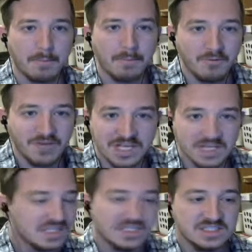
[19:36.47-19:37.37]
is moving.
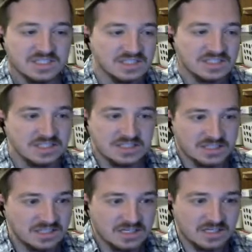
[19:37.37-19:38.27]

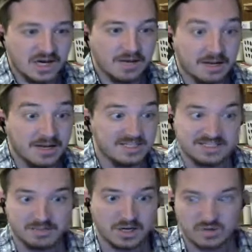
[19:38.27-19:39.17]
How can I need
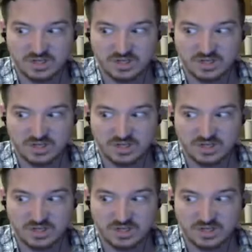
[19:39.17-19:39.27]
some doctors